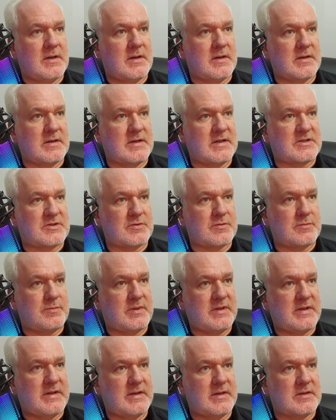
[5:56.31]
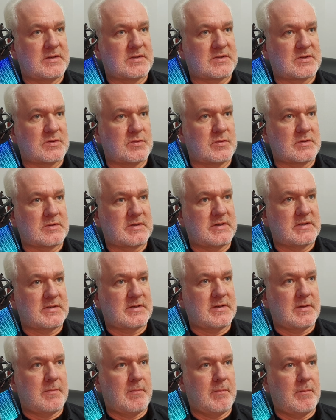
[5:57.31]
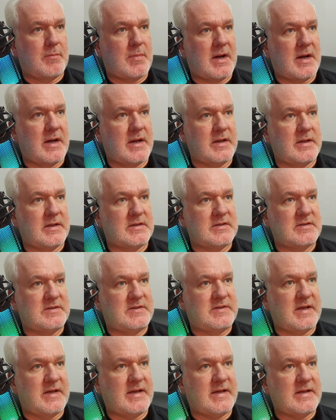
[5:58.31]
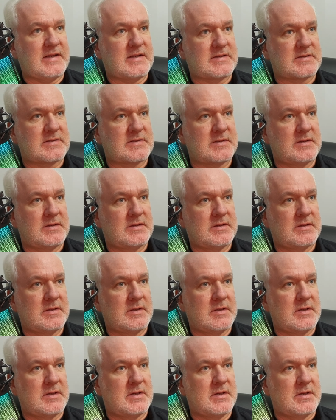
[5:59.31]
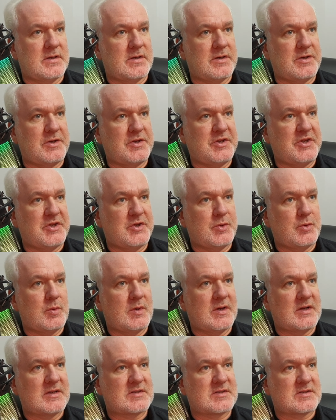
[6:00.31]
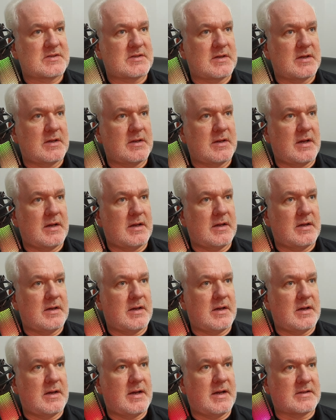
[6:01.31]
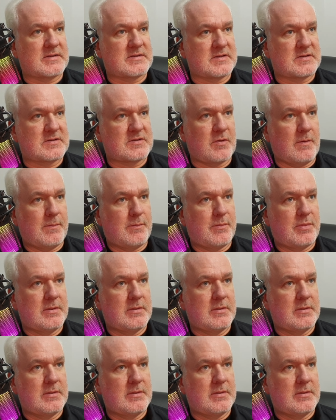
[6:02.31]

it should be sorted by date, newest at the top.